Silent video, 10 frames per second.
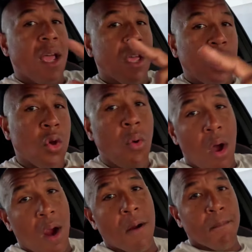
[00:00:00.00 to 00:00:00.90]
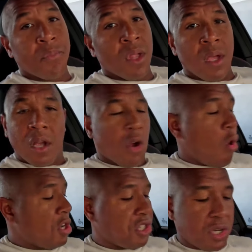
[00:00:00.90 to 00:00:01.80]
You are.
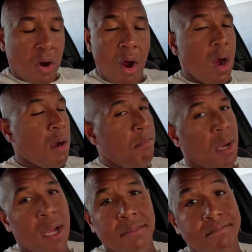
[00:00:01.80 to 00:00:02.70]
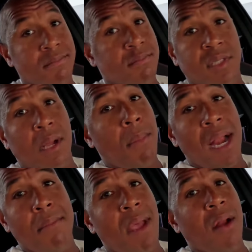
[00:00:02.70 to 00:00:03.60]
Gorgeous car, but
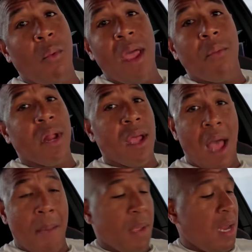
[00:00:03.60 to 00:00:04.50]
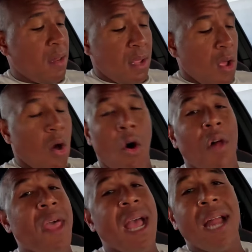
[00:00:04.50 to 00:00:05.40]
somebody made away with it. I mean,
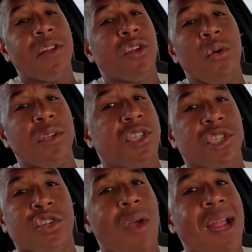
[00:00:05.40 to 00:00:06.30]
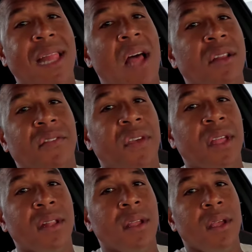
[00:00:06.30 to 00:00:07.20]
all they got to do is just track down the
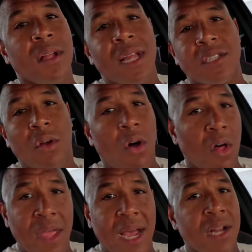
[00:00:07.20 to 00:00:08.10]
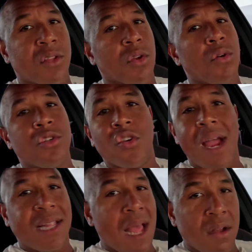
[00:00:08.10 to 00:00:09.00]
VIN. That's all they got to do.
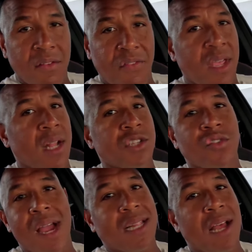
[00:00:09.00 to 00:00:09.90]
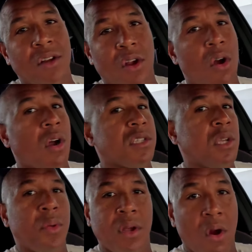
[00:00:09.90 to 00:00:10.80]
Track down the VIN, track down the car,
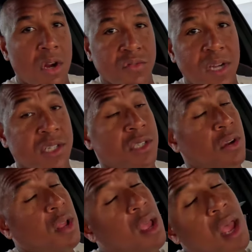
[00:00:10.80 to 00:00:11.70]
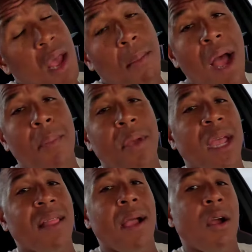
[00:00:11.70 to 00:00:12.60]
see where the car is registered. In my
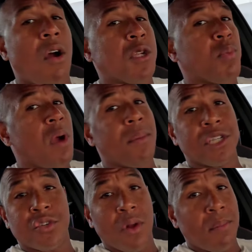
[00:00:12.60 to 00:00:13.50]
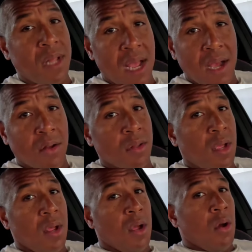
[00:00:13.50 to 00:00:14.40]
opinion, that car is probably stripped down
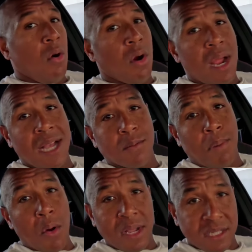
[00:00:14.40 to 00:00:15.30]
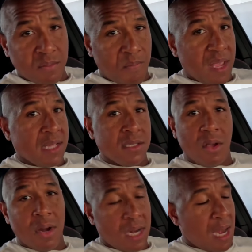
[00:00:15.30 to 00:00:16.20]
or it has bogus VINs
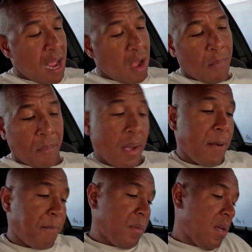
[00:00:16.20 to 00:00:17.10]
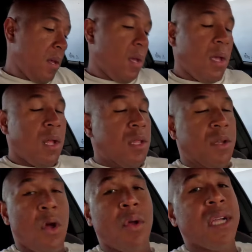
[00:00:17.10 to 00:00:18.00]
on it now. But
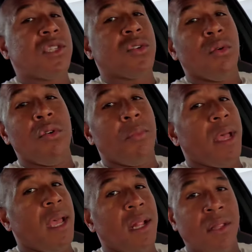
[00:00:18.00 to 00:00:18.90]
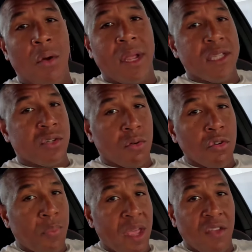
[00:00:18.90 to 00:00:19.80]
don't get screwed, man. Don't get
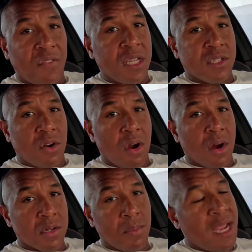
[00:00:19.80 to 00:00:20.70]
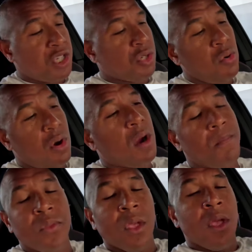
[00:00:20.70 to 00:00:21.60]
screwed paying for these cars. Make
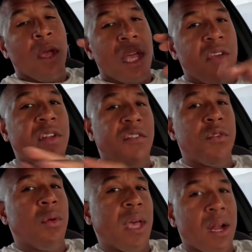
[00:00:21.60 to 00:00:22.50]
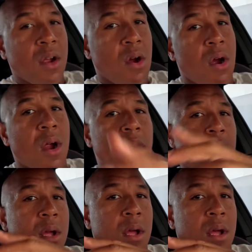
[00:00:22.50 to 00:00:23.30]
sure, even if you get a car,